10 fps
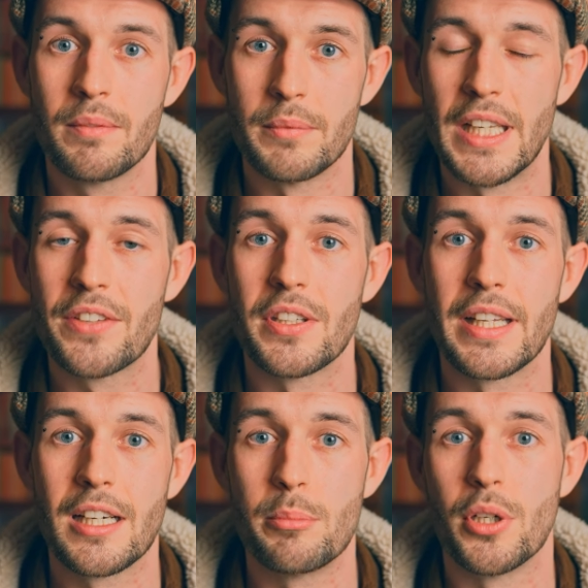
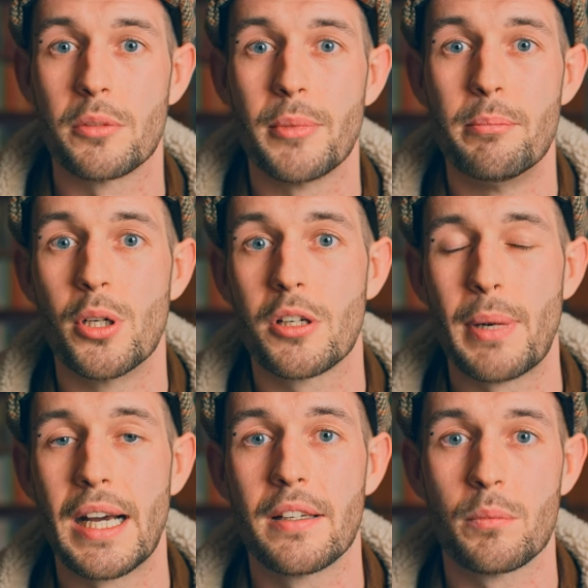Yesterday I broke my book
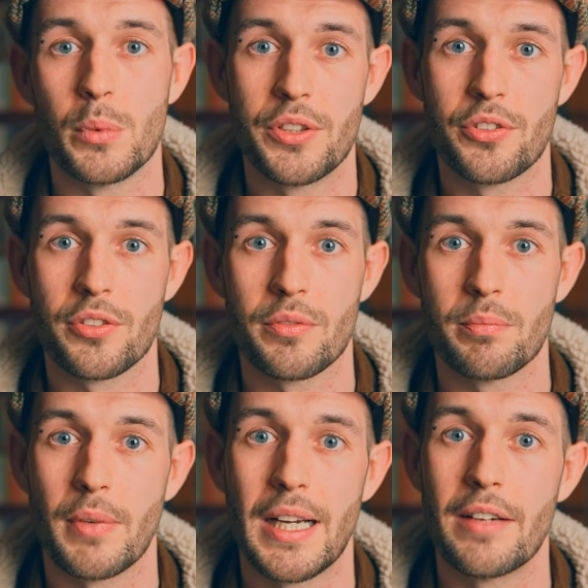ban, which
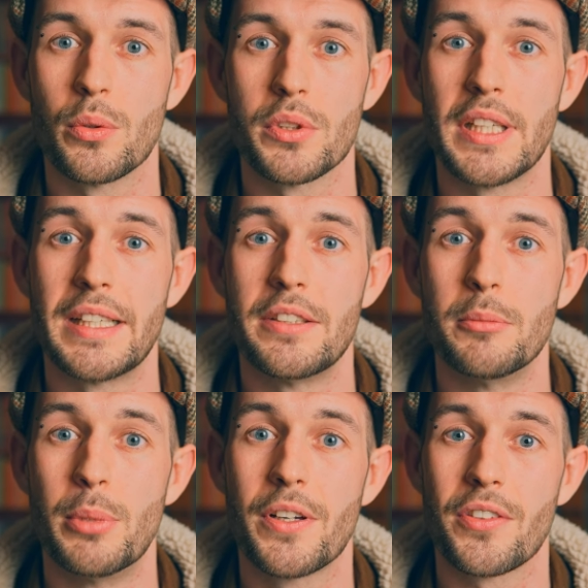I haven't ordered any new
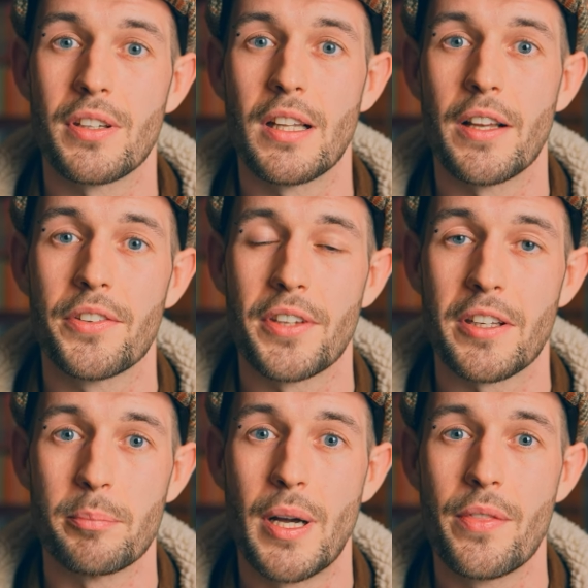books in the last
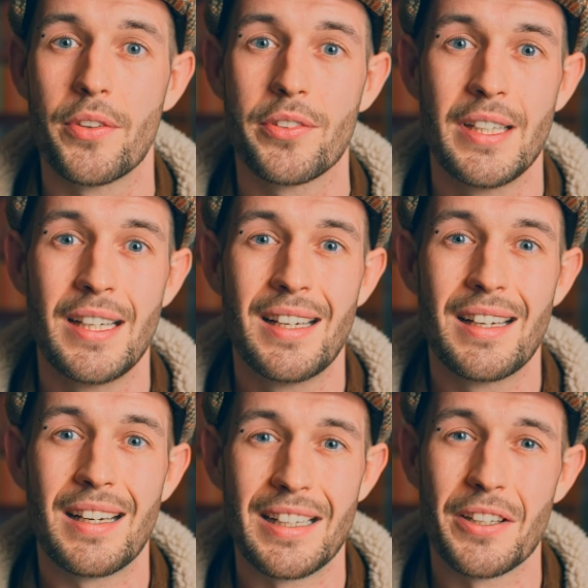six months,
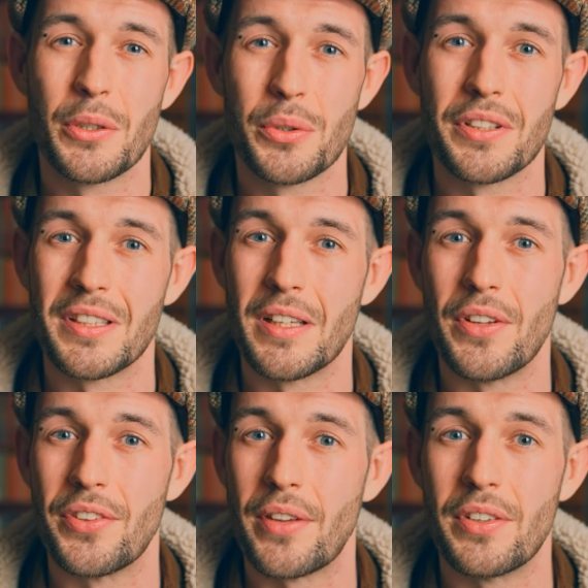and I ordered
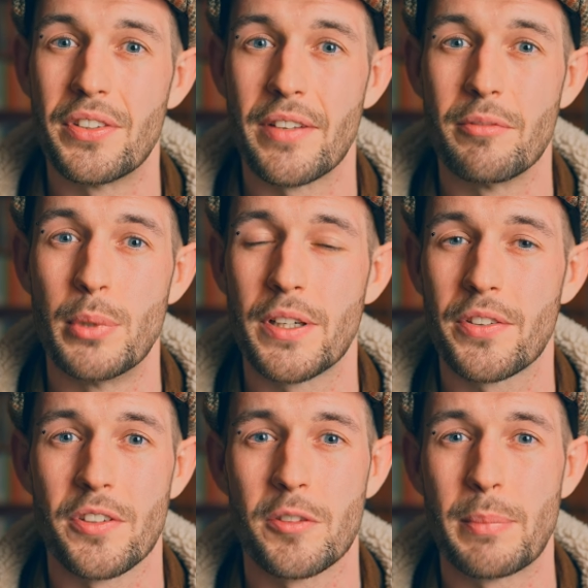another 77
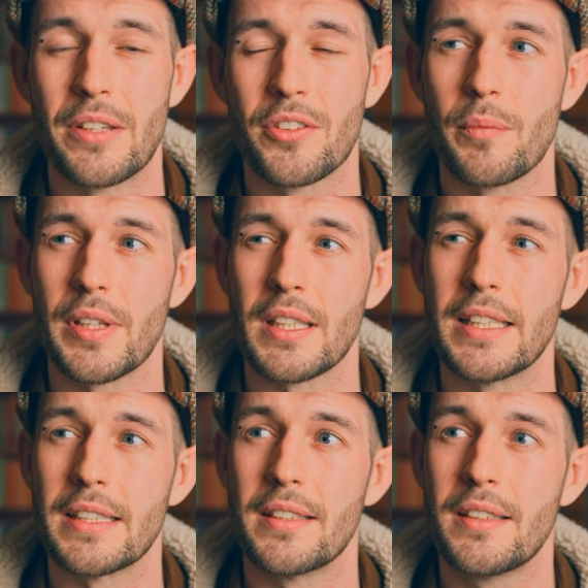books and spent something
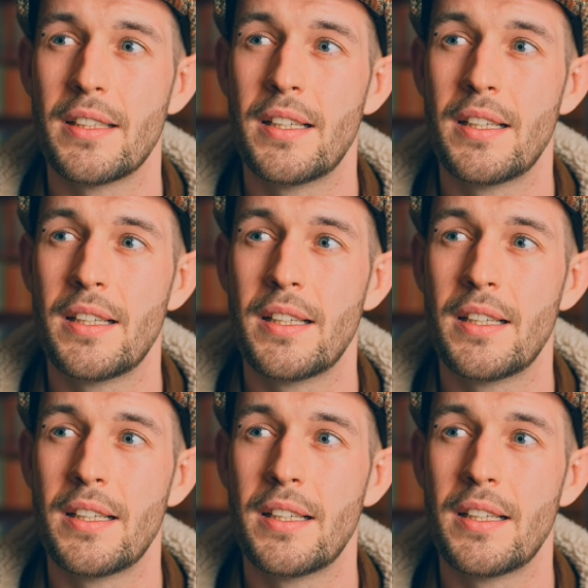like